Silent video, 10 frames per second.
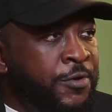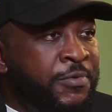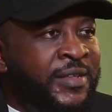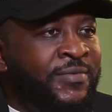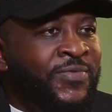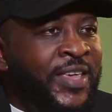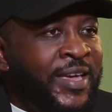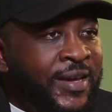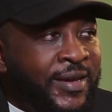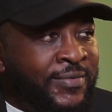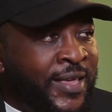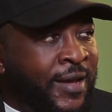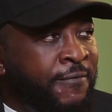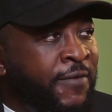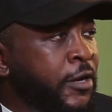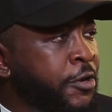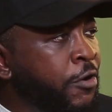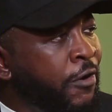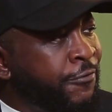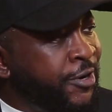to rethink their
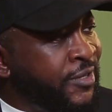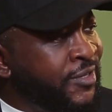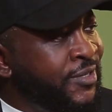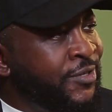value offerings